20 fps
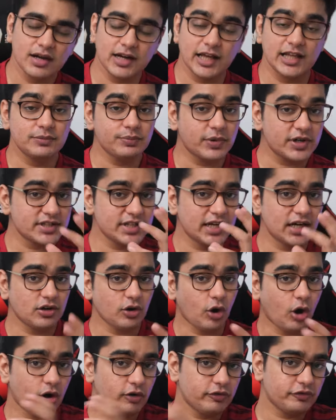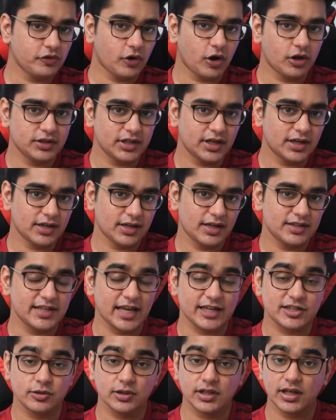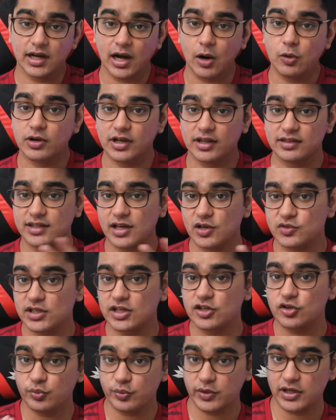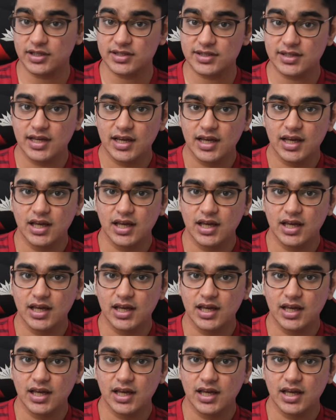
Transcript: 10% off on it is actually around 10,000 rupees